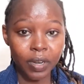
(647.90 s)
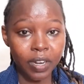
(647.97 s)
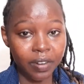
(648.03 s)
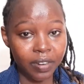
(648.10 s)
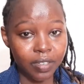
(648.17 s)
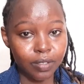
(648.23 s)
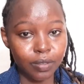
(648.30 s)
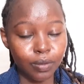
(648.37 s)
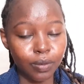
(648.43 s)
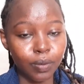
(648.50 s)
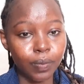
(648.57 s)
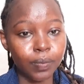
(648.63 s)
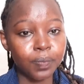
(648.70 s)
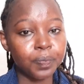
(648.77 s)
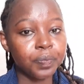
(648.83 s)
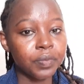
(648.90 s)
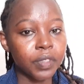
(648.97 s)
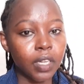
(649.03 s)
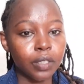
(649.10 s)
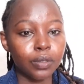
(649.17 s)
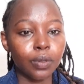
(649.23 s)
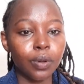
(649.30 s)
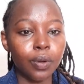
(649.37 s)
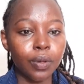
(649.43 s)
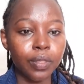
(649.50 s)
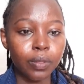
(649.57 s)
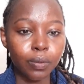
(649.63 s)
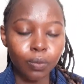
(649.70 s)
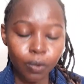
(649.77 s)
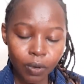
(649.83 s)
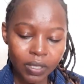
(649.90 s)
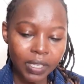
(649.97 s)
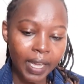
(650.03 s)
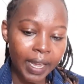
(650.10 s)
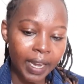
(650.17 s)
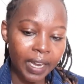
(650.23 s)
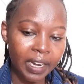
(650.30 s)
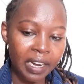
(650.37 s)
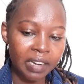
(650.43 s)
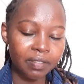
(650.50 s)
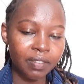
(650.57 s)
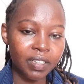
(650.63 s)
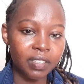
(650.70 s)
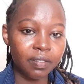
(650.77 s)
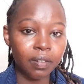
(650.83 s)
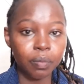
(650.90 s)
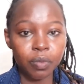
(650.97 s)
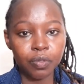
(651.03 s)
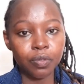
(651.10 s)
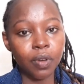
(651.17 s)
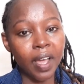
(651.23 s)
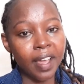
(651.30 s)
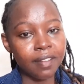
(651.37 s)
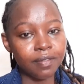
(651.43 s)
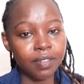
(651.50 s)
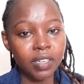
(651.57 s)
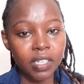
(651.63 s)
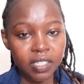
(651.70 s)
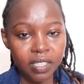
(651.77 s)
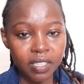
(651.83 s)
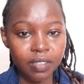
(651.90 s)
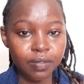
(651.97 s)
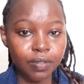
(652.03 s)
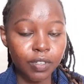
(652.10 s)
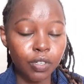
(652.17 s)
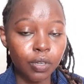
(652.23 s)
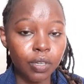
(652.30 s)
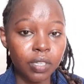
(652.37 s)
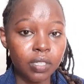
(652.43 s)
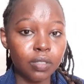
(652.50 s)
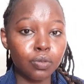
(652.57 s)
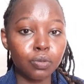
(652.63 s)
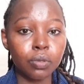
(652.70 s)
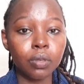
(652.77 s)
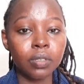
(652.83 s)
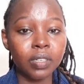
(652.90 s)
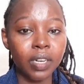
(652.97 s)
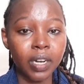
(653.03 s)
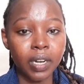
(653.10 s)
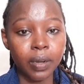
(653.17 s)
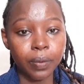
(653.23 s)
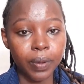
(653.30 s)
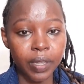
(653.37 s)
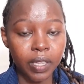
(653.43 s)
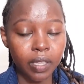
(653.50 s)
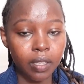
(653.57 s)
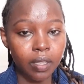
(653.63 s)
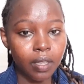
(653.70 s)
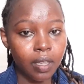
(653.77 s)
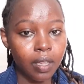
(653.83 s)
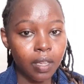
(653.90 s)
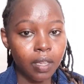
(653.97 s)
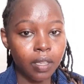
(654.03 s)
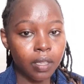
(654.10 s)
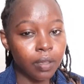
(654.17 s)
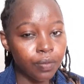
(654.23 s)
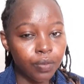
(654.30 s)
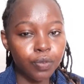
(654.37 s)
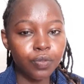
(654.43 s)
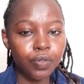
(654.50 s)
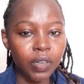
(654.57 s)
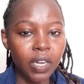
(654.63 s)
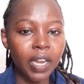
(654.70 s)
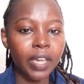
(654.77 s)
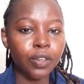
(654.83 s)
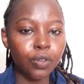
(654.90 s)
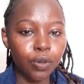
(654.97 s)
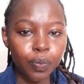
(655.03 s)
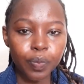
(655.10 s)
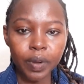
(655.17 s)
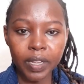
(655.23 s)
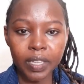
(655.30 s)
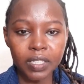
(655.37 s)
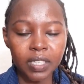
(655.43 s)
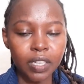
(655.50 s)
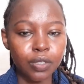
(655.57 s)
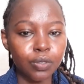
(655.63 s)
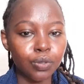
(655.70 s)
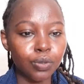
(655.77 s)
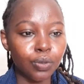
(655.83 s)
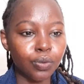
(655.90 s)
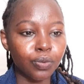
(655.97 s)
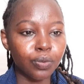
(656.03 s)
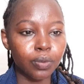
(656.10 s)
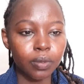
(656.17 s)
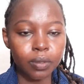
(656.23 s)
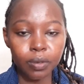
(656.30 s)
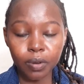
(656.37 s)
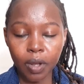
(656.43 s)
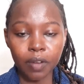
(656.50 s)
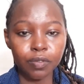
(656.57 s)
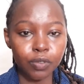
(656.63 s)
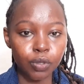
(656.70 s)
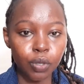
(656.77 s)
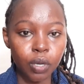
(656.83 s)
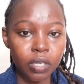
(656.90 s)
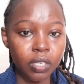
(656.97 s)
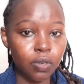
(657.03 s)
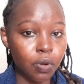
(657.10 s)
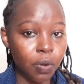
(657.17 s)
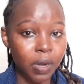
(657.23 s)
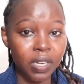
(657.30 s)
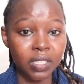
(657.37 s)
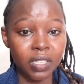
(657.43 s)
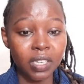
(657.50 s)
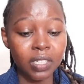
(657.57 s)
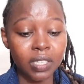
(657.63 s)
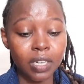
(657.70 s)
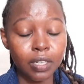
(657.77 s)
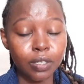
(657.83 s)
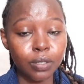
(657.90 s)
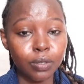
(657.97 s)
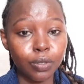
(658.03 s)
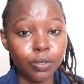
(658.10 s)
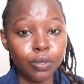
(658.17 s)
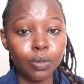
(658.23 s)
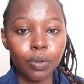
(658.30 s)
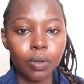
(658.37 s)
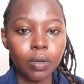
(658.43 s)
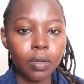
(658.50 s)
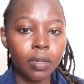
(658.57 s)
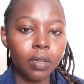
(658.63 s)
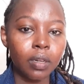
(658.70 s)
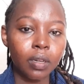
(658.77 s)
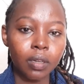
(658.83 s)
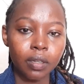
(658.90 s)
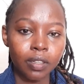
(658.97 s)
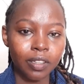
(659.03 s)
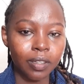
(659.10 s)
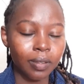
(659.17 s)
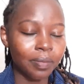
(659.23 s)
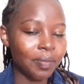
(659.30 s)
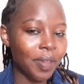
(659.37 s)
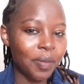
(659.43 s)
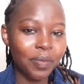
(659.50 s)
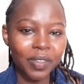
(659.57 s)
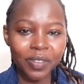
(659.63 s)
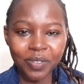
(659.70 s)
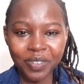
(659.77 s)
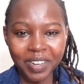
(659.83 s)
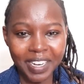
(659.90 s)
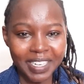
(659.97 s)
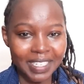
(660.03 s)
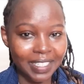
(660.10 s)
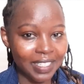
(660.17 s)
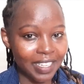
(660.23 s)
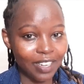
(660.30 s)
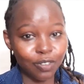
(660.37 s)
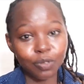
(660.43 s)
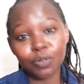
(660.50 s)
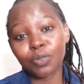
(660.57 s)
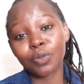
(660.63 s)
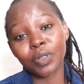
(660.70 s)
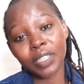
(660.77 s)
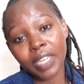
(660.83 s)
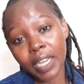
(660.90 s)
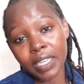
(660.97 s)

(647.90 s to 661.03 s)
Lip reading: arrest you. So what I can advise them before I finish this video is, do not run away. If you feel like you're pressed and you have talked, no one is listening to you, maybe you can decide to do what I